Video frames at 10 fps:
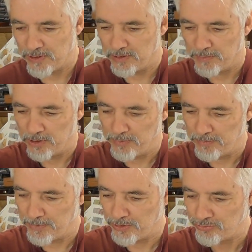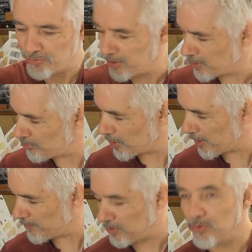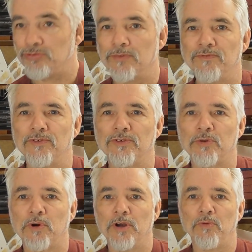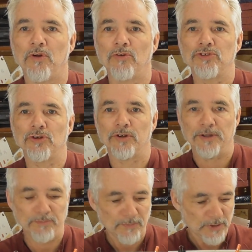at the moment because, like I say, I haven't used them for quite a long time.